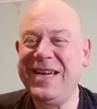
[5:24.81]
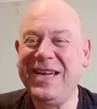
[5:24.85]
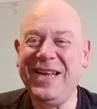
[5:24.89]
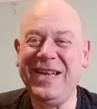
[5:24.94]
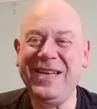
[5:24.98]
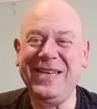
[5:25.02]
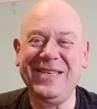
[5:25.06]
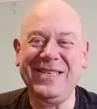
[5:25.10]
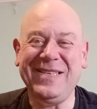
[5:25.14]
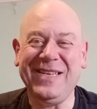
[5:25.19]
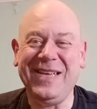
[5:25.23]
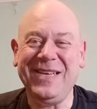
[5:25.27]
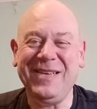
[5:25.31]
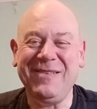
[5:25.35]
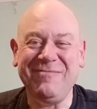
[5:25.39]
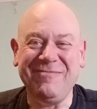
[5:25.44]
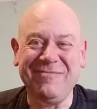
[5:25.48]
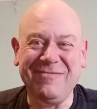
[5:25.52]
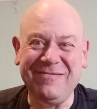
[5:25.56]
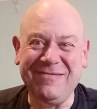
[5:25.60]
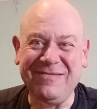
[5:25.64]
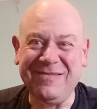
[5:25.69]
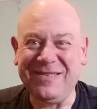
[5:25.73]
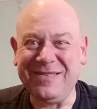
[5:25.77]
And he's like,
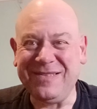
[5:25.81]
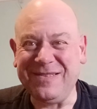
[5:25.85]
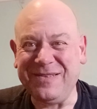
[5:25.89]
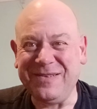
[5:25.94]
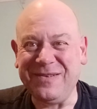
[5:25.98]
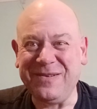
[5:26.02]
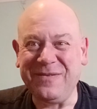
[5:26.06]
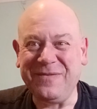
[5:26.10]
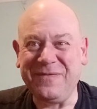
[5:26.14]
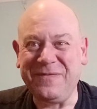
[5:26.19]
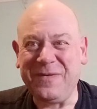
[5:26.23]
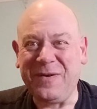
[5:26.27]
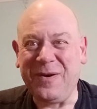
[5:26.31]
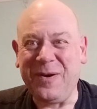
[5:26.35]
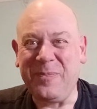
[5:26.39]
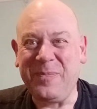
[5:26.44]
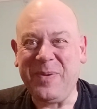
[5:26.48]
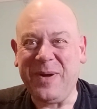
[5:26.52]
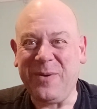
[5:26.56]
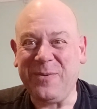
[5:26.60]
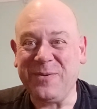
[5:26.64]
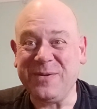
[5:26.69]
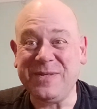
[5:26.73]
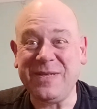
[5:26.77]
well, I don't know, four
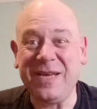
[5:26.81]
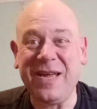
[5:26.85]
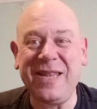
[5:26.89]
pounds.